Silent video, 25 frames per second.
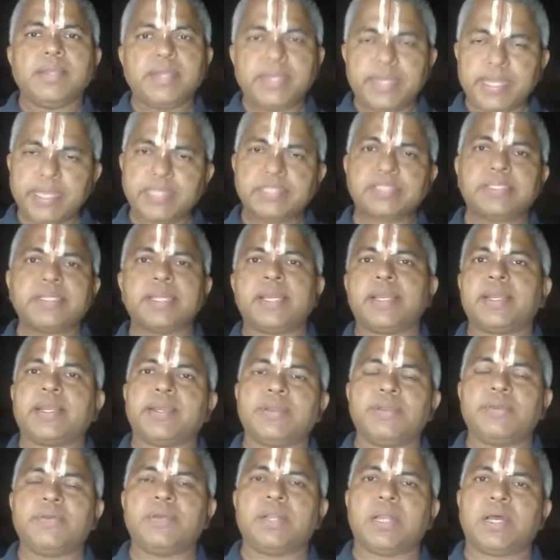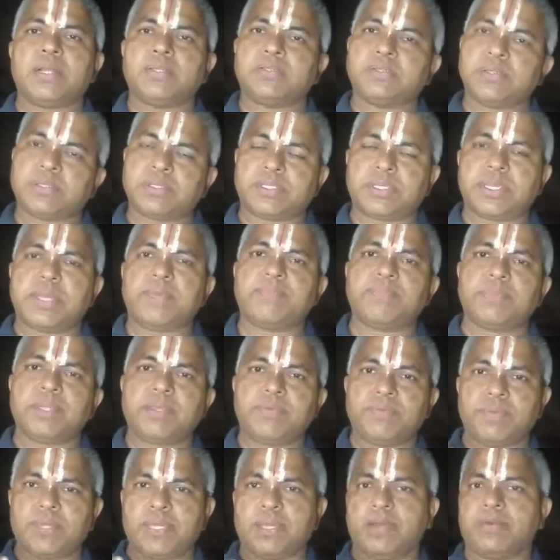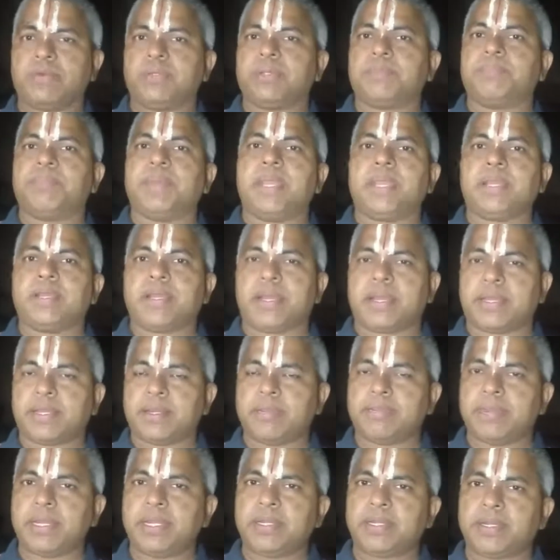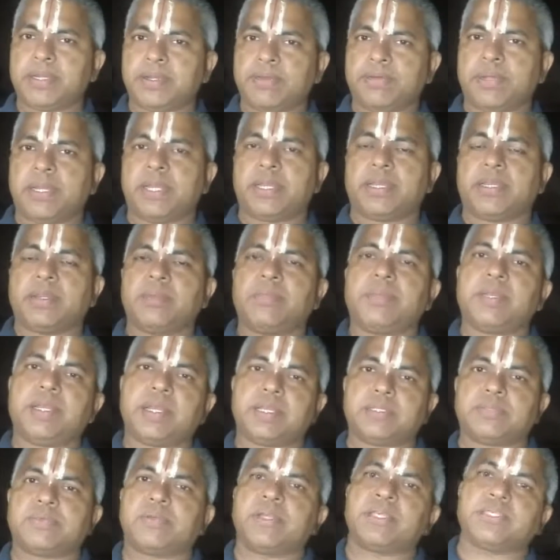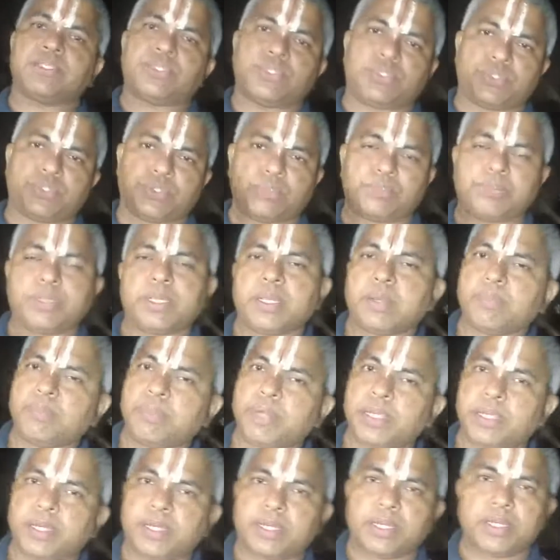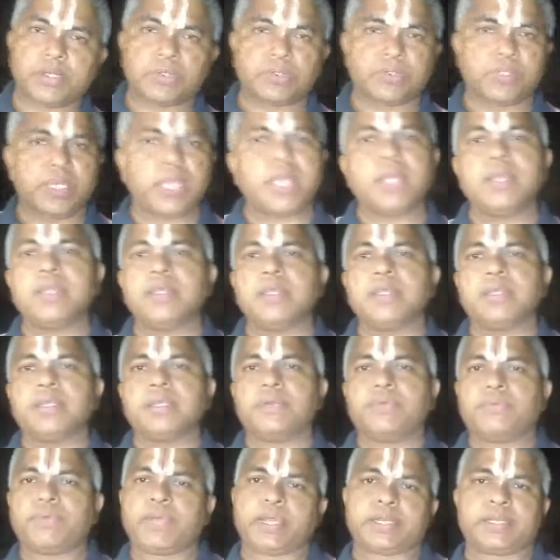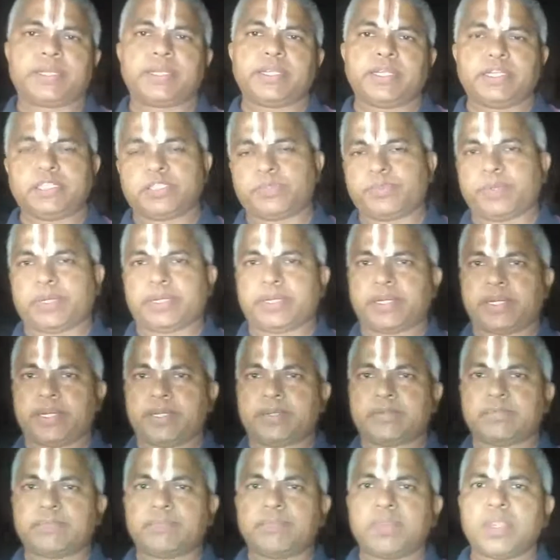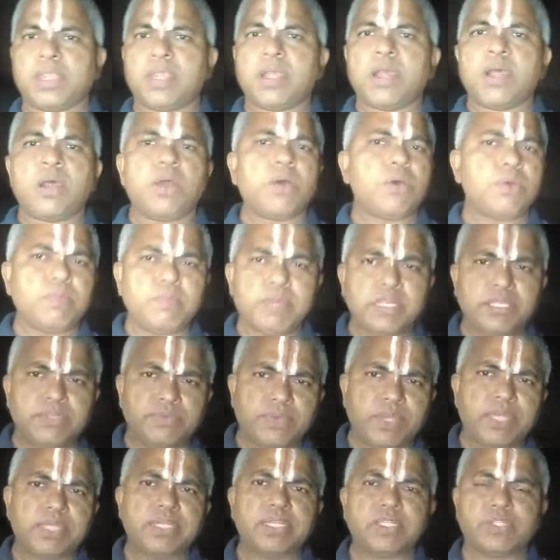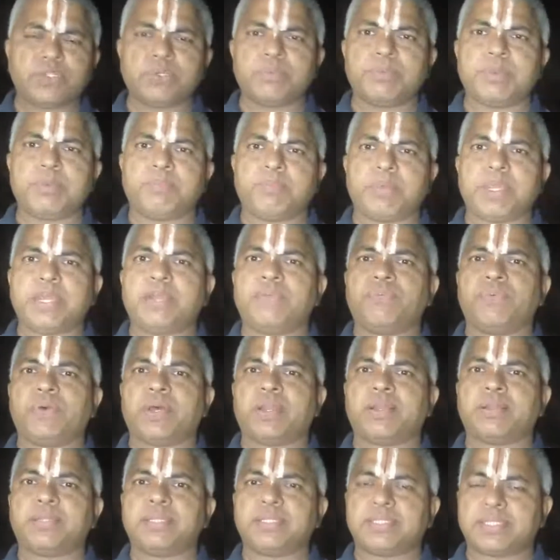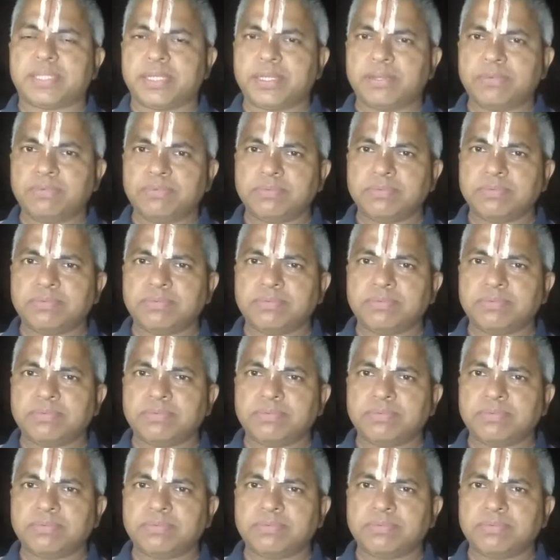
Next year renewal also same thing, we have to make agreement, renewal agreement, as well as it should be communicated to the factory inspectorate. How much wages to be paid for this leave?